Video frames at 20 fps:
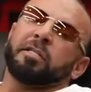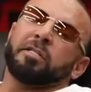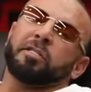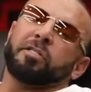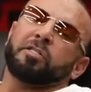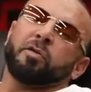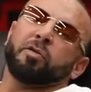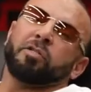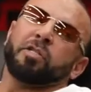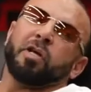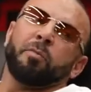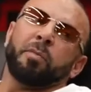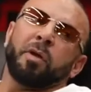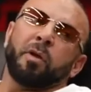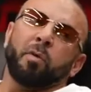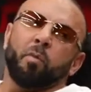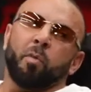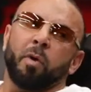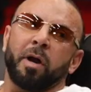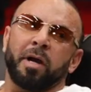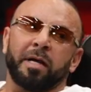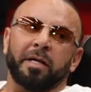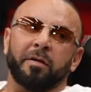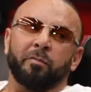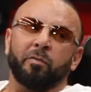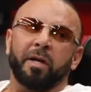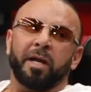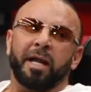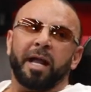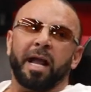So tell me what
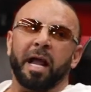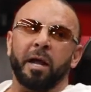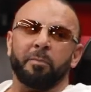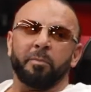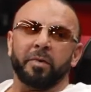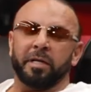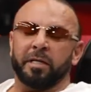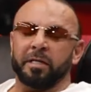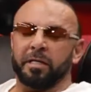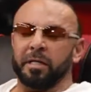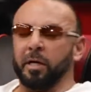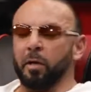really happened,